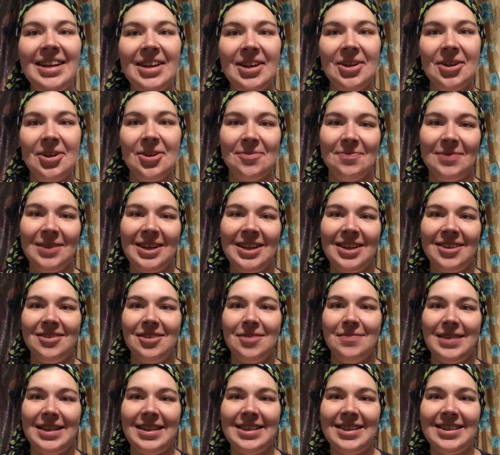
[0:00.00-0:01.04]
Good morning,
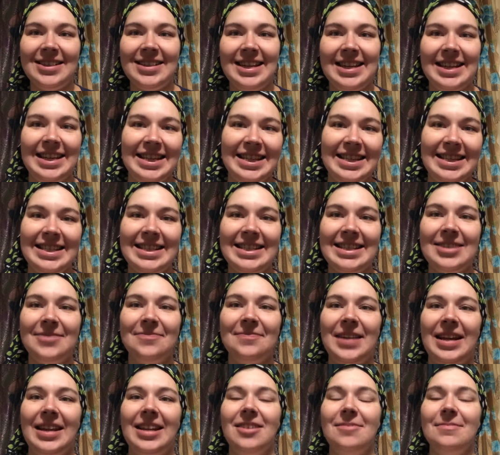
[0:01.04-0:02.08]
Rapunzel ladies. My
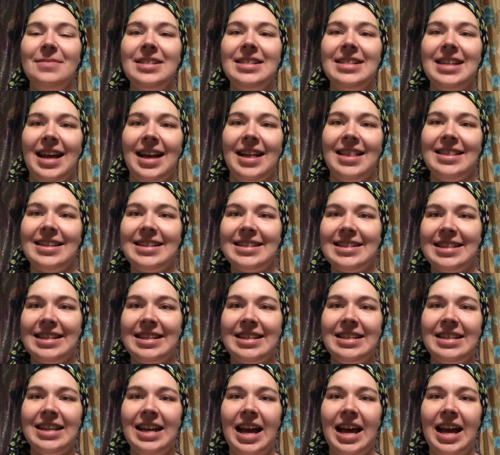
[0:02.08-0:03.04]
name is Allison.